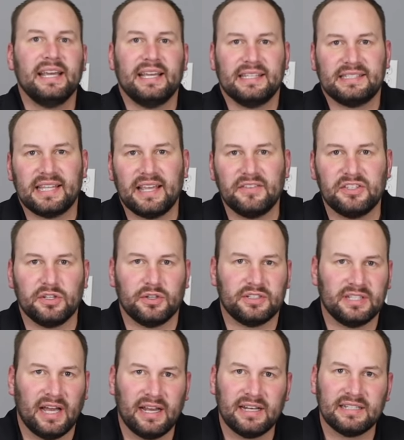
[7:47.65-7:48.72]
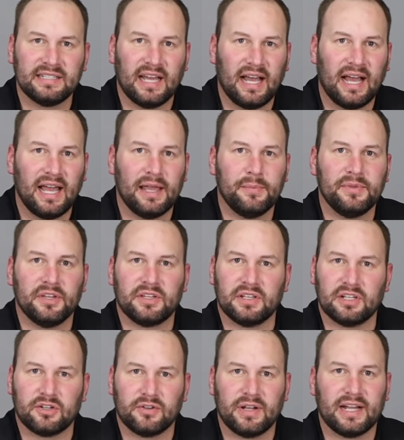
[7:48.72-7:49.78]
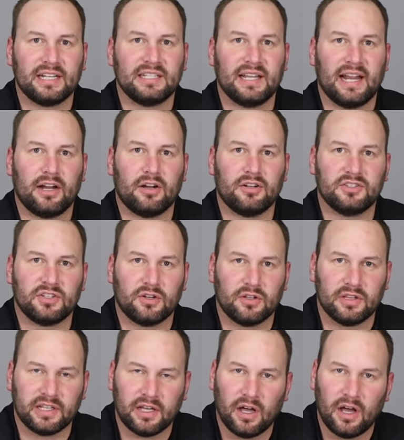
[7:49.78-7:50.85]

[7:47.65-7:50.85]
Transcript: It saves you a ton of time, you can correct errors early